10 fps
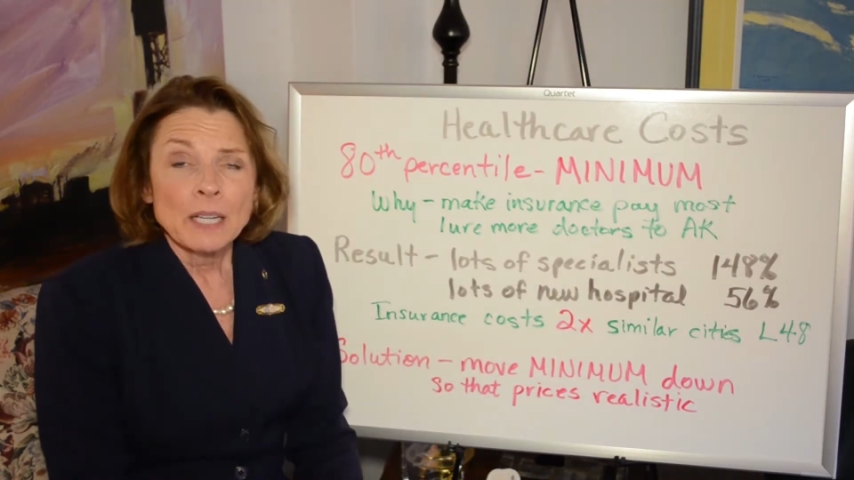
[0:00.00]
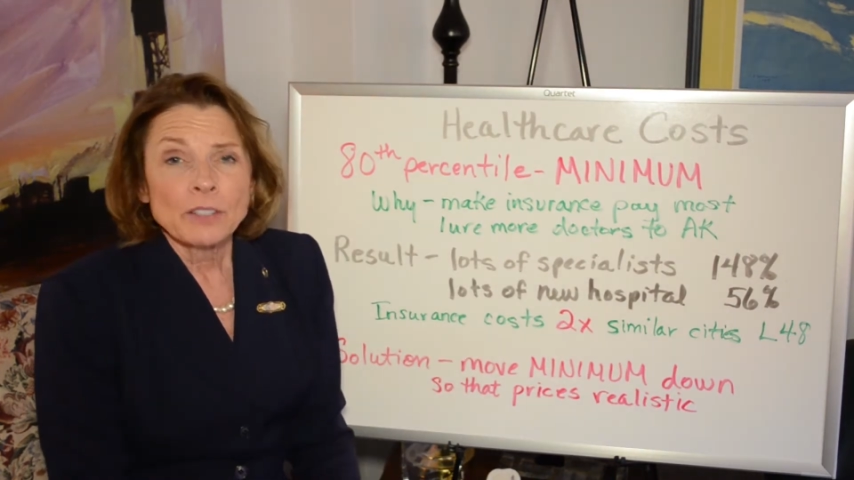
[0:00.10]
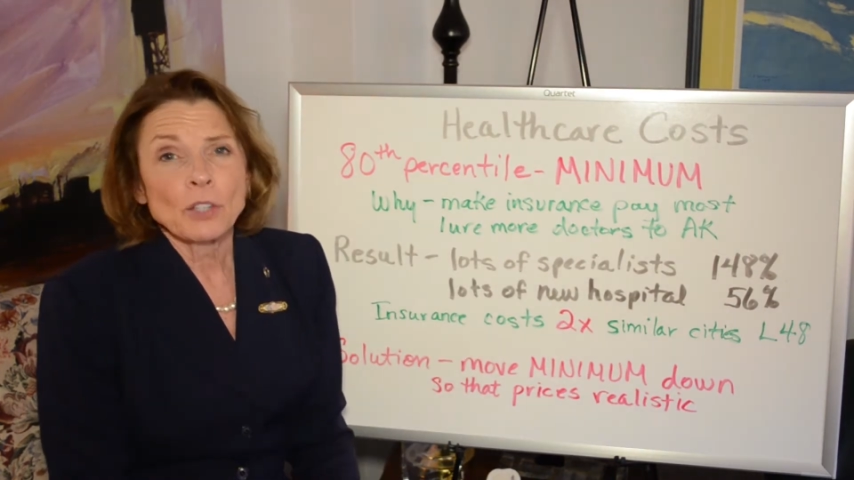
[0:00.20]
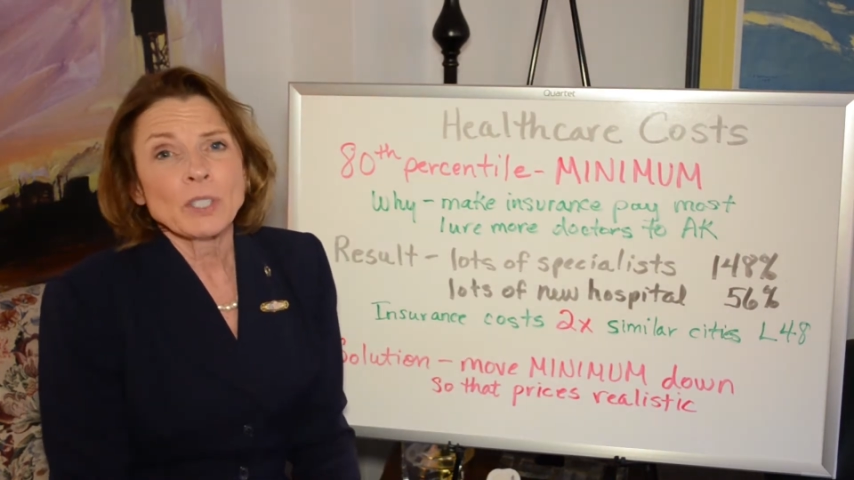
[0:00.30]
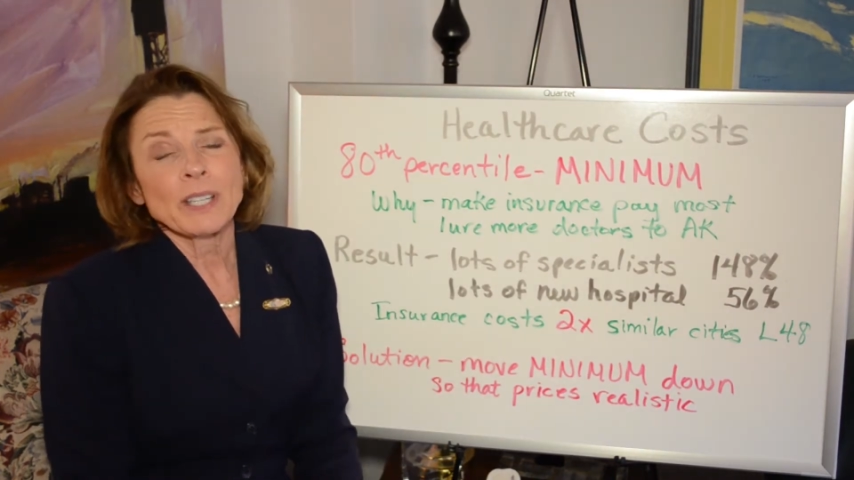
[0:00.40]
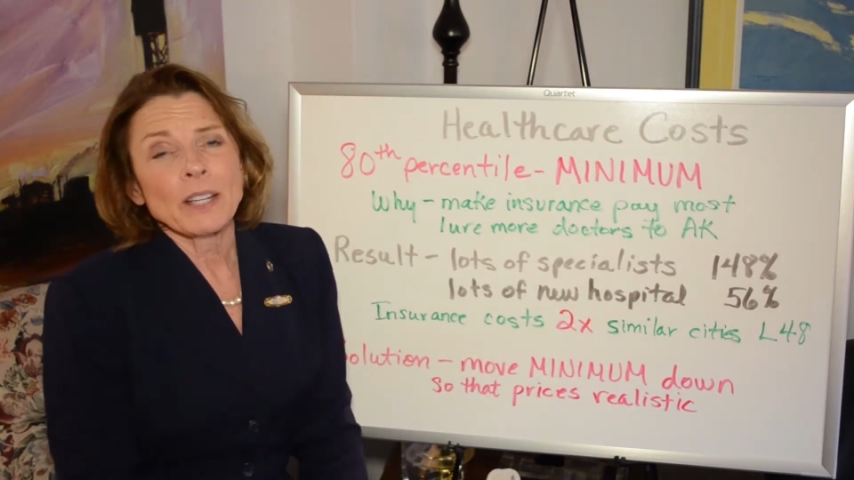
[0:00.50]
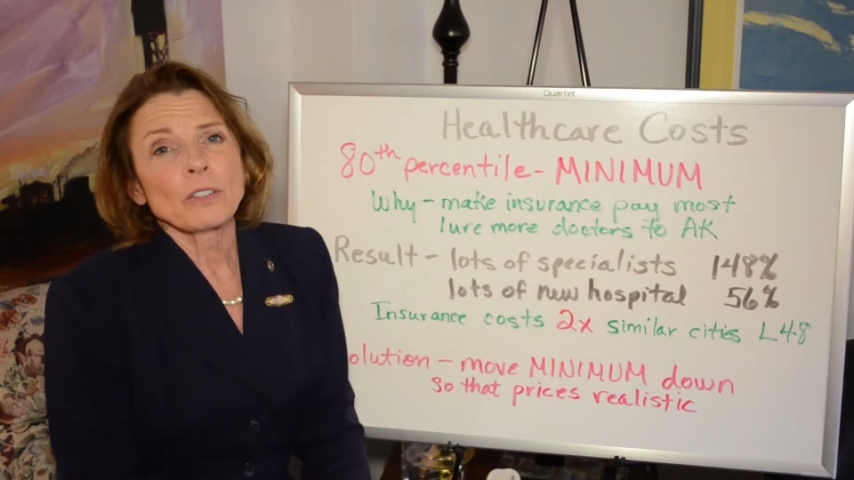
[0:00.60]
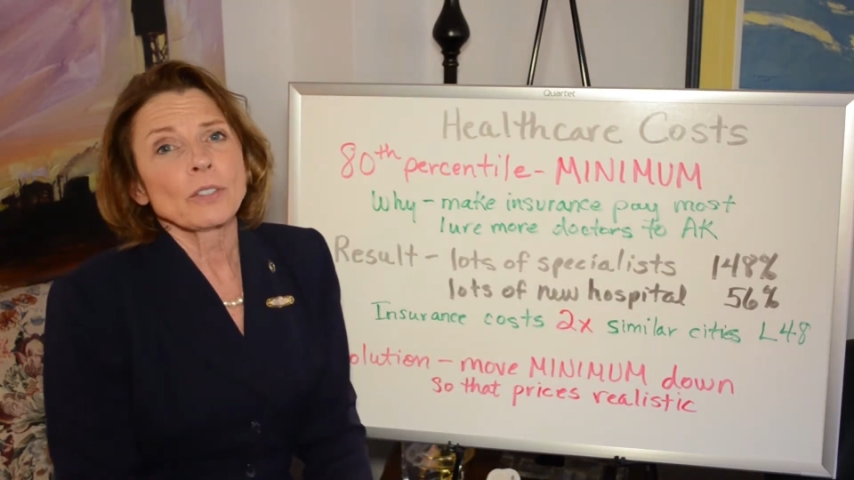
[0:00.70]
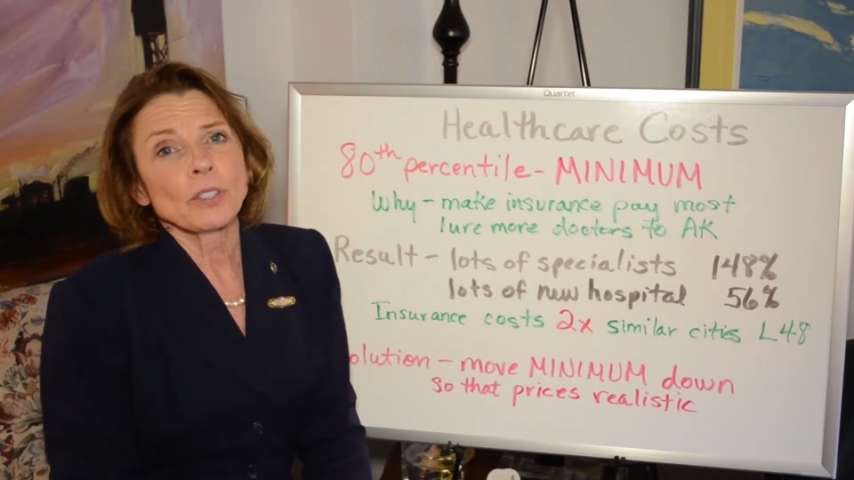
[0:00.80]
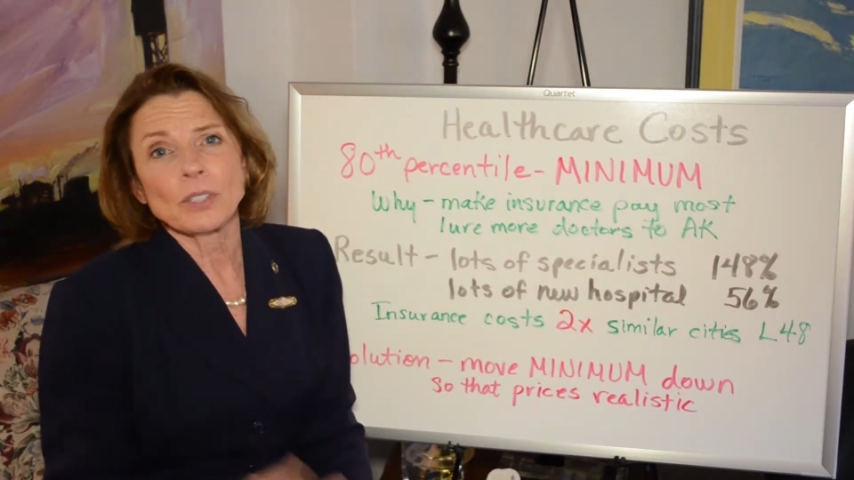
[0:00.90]
So today
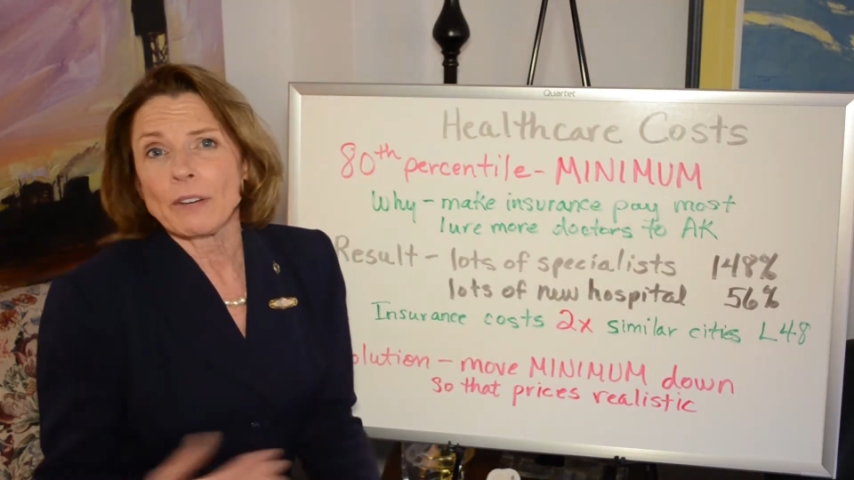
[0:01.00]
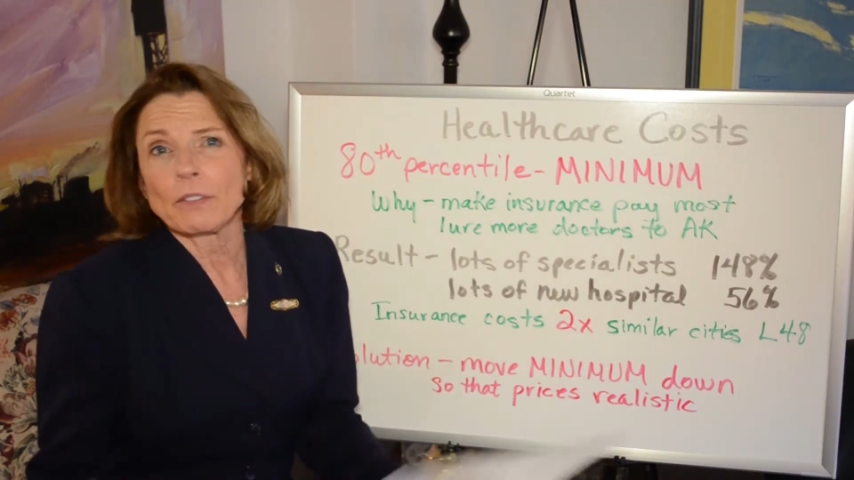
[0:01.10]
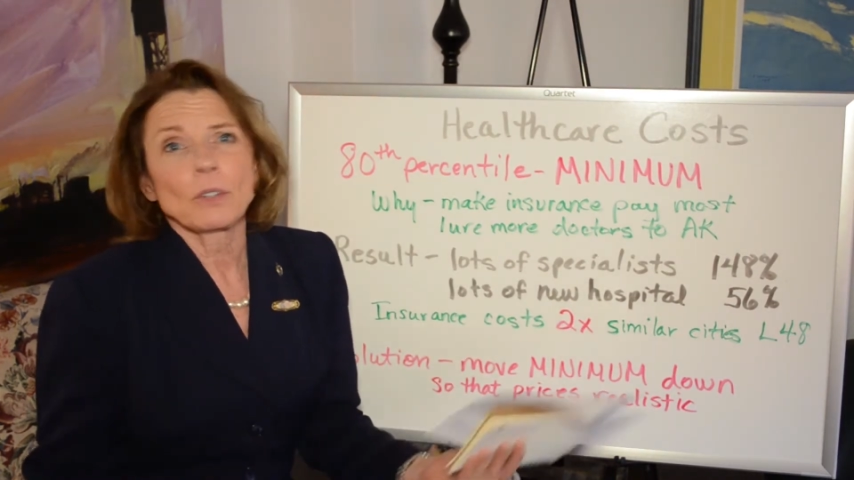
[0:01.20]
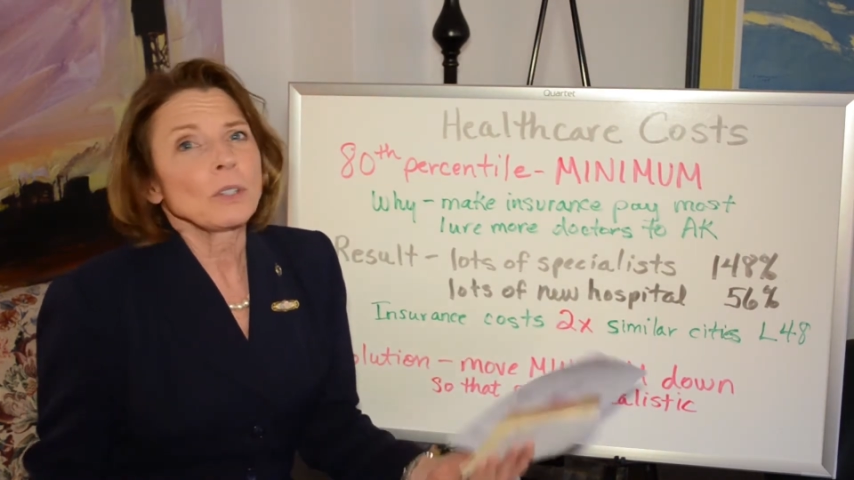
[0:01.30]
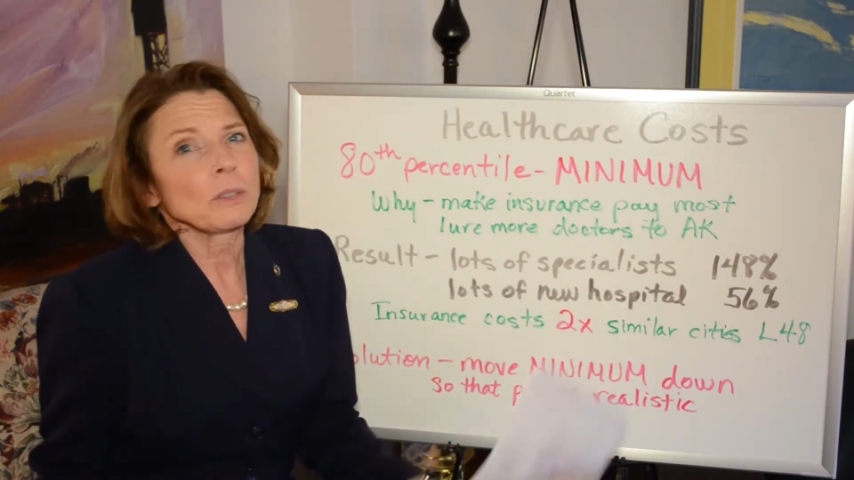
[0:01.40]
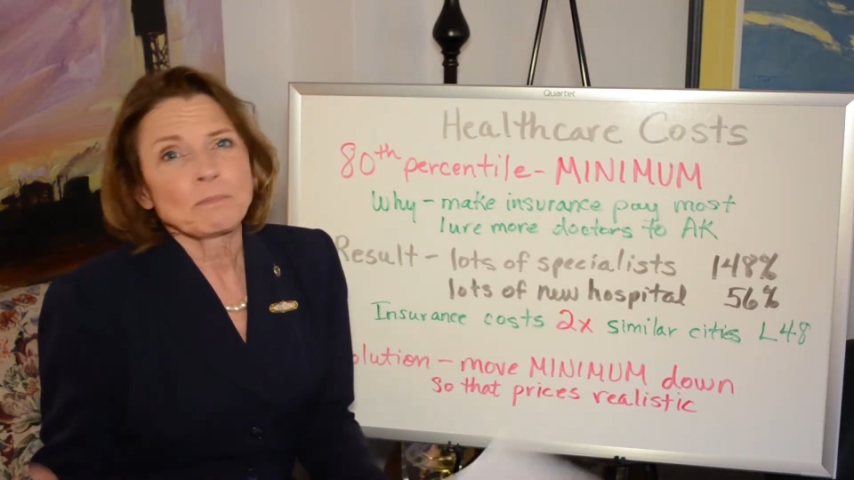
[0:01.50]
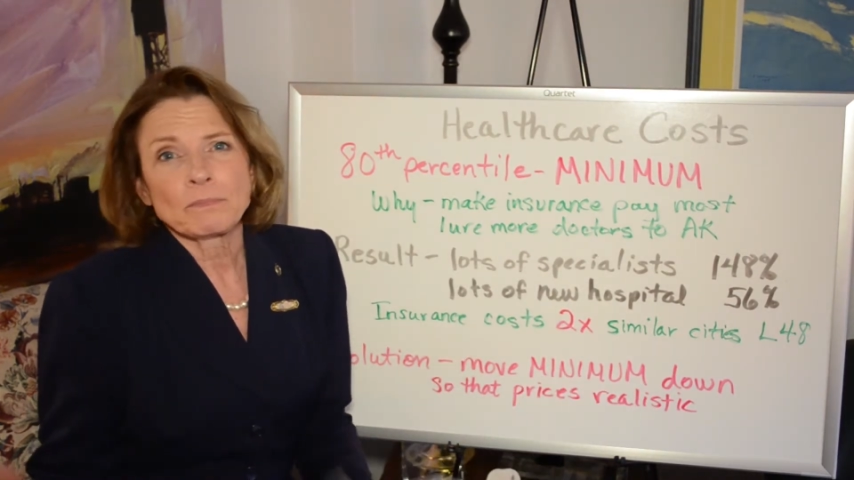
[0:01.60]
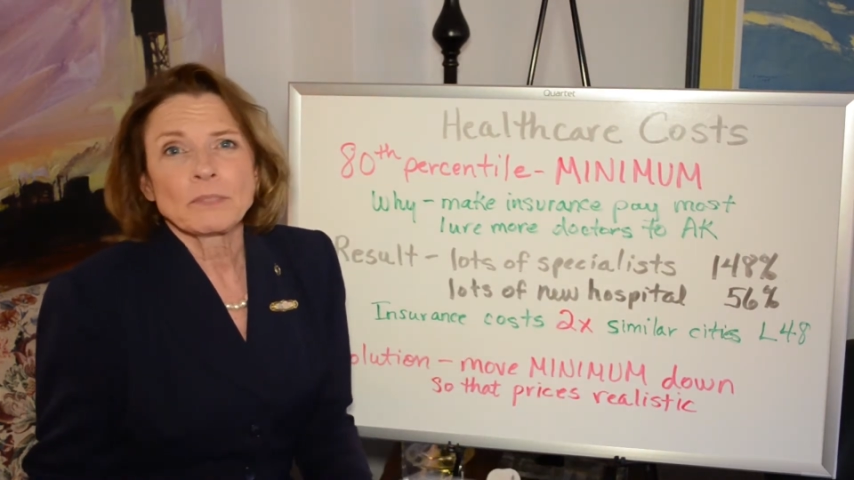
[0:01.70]
there's several